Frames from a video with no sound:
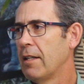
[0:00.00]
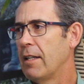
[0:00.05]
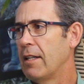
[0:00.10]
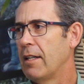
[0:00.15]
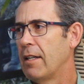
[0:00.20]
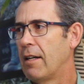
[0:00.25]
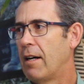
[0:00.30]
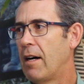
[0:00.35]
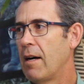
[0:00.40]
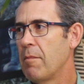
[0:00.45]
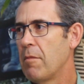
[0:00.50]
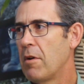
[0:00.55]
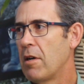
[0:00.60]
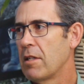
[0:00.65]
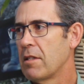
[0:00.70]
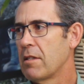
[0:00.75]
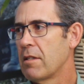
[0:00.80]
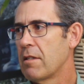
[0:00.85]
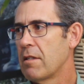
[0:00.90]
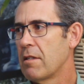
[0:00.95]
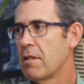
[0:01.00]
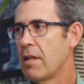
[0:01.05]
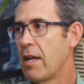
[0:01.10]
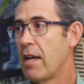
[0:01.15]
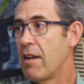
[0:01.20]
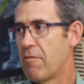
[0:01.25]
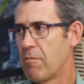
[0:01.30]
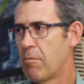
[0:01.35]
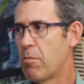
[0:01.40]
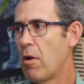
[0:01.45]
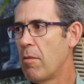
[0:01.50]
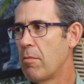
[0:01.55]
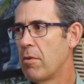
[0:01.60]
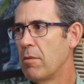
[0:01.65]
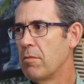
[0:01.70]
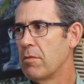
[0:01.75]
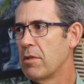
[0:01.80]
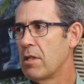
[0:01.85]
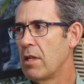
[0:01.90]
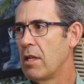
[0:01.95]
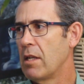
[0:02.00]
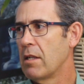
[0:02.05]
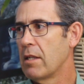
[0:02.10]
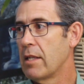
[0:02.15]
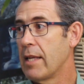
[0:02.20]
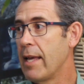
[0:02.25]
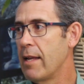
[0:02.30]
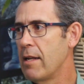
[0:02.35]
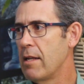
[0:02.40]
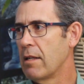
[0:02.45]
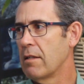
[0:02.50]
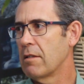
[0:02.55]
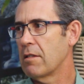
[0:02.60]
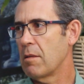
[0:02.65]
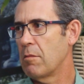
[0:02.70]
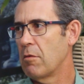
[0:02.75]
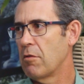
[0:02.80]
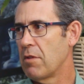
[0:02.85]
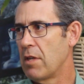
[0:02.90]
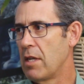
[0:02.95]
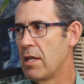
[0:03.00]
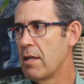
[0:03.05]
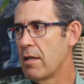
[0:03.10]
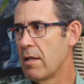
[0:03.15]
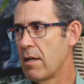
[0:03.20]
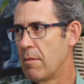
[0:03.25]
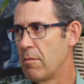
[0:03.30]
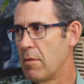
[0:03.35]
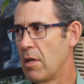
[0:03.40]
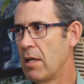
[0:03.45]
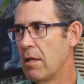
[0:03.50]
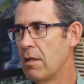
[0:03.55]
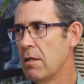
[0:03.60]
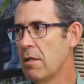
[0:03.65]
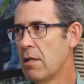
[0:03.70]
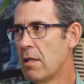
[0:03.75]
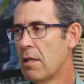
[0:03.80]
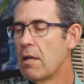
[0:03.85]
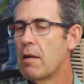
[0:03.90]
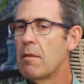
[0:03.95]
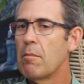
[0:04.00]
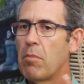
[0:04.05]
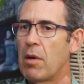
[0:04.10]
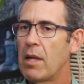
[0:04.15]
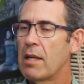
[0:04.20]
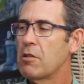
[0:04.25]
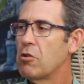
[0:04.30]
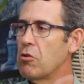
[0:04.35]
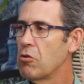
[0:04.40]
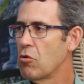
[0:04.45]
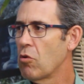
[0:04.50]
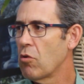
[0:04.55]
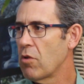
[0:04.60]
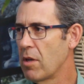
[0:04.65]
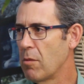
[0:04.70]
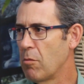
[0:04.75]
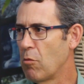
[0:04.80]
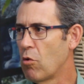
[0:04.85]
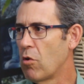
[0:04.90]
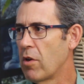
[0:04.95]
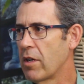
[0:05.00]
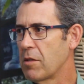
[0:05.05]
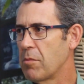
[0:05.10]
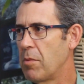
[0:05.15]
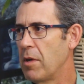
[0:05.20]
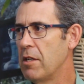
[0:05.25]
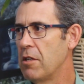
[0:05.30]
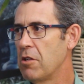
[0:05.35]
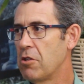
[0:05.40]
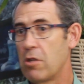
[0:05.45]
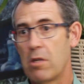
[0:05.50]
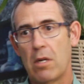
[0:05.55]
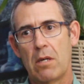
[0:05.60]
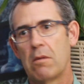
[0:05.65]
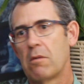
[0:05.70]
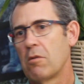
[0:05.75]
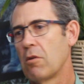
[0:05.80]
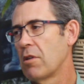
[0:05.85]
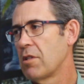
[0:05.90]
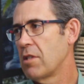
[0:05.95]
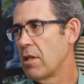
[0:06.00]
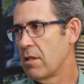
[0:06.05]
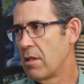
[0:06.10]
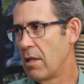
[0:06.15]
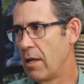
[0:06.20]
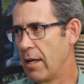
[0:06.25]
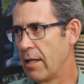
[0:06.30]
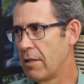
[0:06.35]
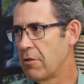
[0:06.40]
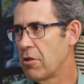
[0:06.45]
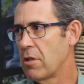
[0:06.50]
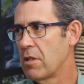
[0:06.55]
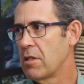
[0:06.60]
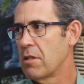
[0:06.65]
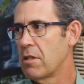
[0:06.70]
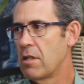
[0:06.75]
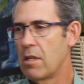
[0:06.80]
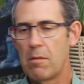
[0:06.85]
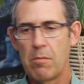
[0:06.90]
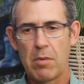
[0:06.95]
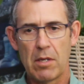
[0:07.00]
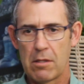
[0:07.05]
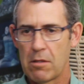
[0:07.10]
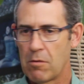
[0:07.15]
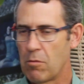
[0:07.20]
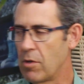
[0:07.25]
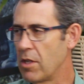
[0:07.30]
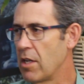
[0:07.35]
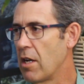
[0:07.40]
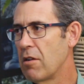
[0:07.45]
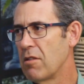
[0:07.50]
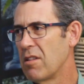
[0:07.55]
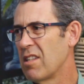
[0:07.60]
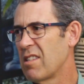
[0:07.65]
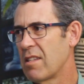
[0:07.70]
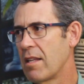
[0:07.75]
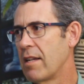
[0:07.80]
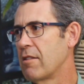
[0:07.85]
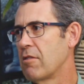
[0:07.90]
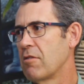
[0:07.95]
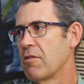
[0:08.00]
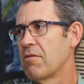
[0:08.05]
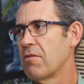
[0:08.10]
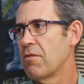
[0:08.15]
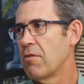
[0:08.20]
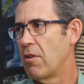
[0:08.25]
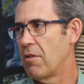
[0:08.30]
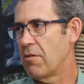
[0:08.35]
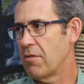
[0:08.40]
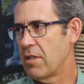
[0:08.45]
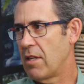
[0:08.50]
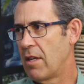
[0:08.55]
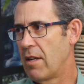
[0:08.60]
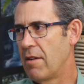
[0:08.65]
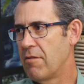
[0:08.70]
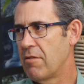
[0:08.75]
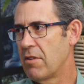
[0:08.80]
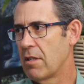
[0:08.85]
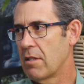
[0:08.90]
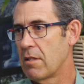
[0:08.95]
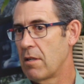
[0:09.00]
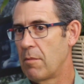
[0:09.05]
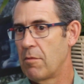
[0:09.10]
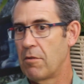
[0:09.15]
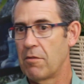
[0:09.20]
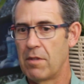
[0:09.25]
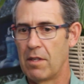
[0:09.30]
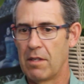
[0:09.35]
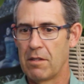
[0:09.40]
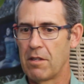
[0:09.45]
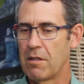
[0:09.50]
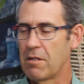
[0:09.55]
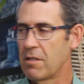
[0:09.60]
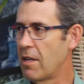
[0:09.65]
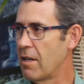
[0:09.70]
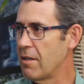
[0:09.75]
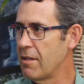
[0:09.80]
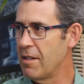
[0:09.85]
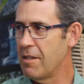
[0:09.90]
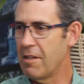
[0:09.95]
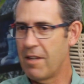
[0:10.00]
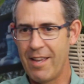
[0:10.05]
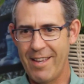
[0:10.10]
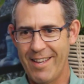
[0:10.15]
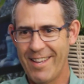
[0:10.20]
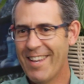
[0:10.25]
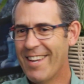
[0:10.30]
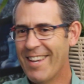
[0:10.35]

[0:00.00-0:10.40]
uh, I might have problems in getting some of the income in. Plus, you're talking more expenditure, not just electricity, but we know the state of, of South type of thing. So suddenly the